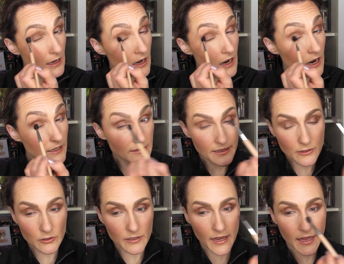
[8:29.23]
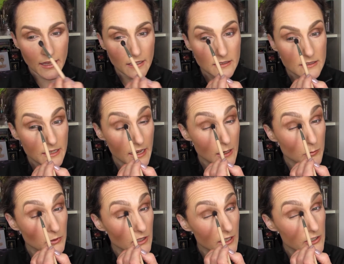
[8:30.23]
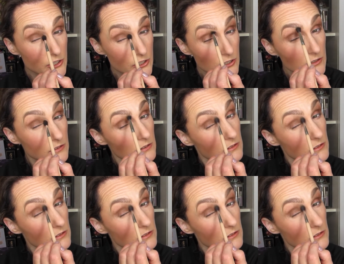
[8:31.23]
a highlighter and a blush.